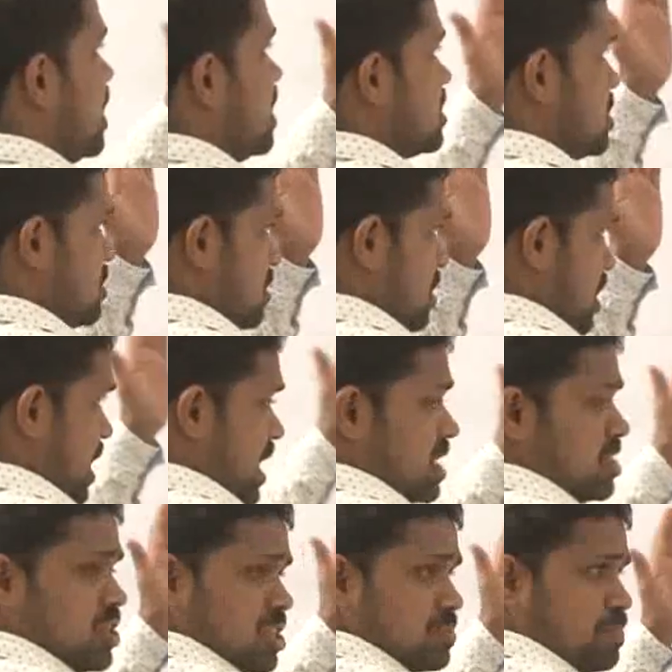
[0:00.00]
this
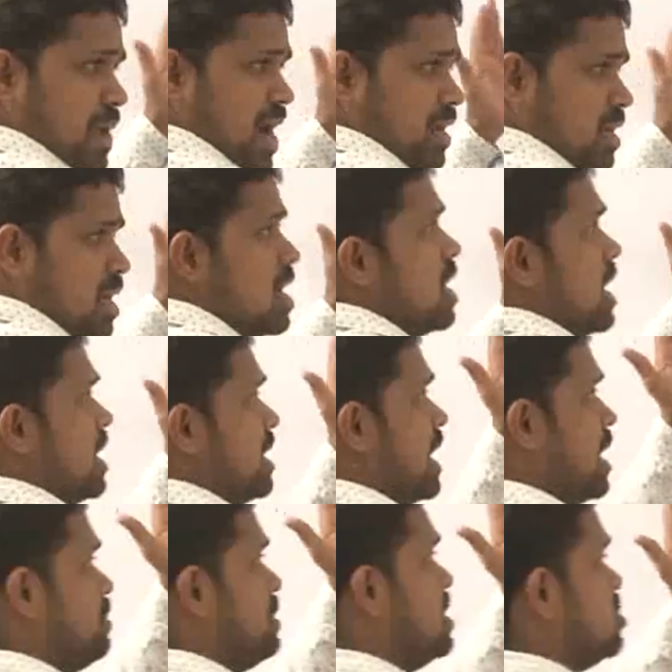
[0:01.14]
LHS part and
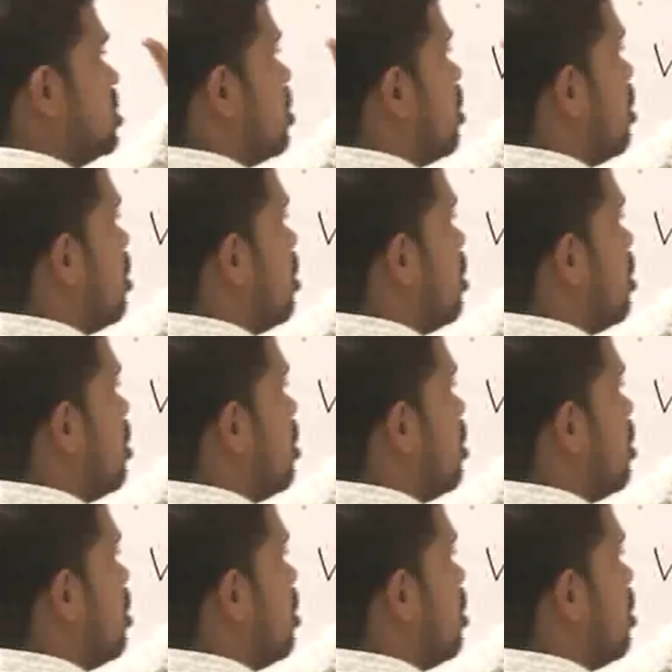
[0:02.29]
dimension